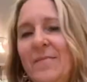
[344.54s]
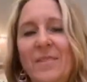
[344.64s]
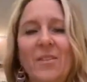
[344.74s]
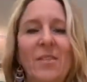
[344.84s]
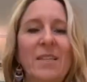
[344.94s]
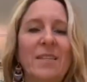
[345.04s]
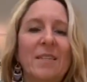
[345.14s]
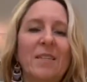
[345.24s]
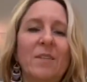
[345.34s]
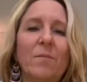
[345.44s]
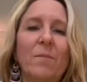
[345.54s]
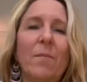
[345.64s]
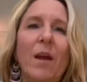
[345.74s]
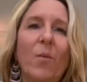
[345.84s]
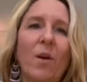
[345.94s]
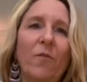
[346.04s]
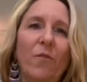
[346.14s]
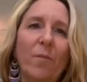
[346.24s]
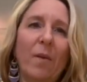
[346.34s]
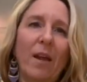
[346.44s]
So this is my one
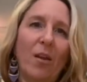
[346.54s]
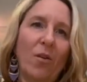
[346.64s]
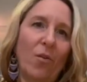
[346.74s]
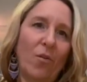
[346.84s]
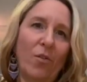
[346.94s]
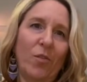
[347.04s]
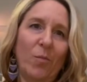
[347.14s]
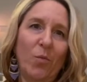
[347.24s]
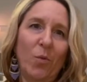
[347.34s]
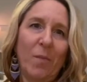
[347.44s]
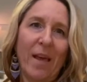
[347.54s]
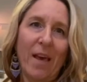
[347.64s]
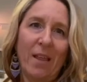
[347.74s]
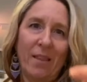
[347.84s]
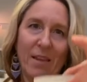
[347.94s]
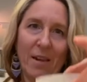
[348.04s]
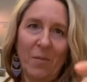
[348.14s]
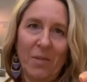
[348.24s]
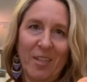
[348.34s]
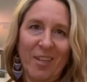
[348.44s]
for my earth moon bath, that
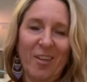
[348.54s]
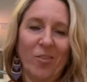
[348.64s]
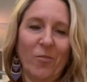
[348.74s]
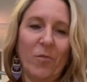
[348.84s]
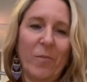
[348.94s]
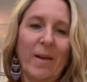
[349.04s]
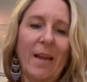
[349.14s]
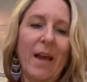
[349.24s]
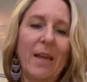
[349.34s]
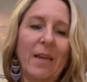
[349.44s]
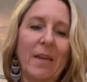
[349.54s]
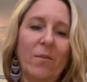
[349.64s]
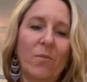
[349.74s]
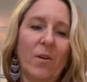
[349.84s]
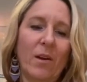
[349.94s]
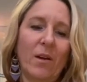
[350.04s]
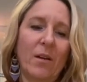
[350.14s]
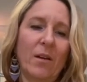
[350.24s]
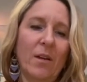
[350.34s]
in particular for my hike, where